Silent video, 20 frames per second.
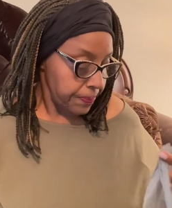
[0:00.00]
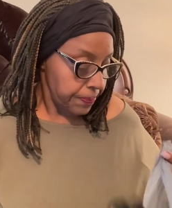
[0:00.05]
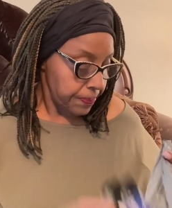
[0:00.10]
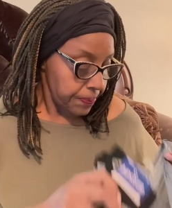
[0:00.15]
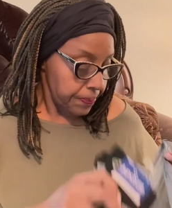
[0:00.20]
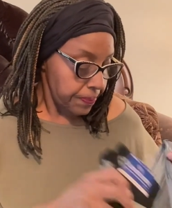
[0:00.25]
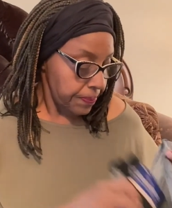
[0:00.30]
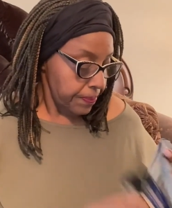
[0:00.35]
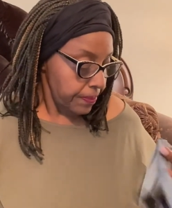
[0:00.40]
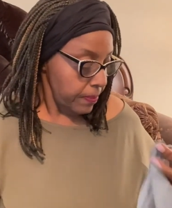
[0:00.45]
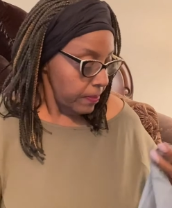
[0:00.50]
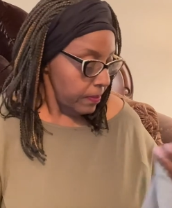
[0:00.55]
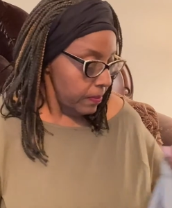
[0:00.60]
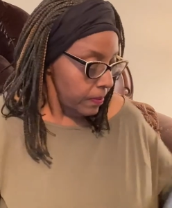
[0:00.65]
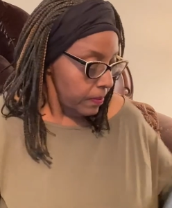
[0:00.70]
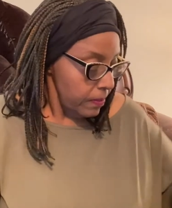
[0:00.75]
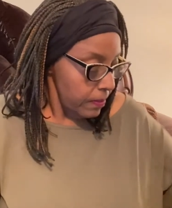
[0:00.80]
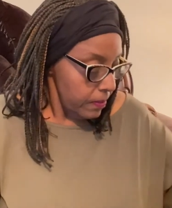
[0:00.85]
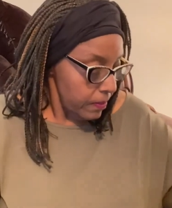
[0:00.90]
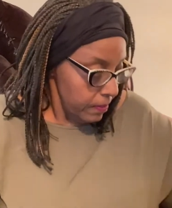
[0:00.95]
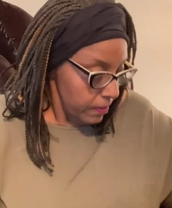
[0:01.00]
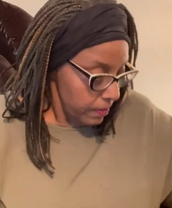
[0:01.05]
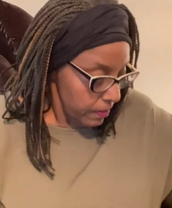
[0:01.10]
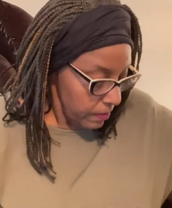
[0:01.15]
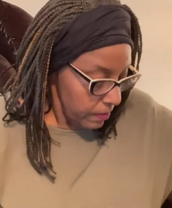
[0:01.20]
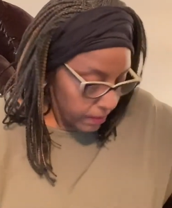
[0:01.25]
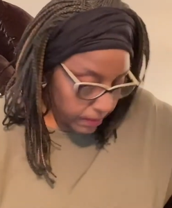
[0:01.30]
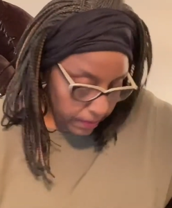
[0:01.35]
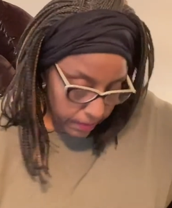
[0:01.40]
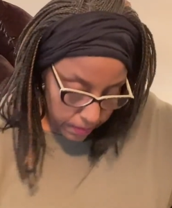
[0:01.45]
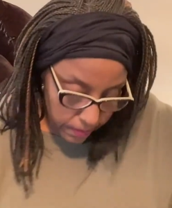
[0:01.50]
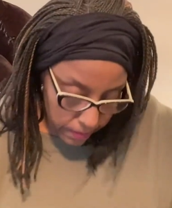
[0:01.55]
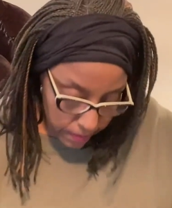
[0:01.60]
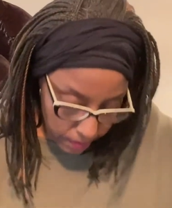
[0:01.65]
(no one is talking)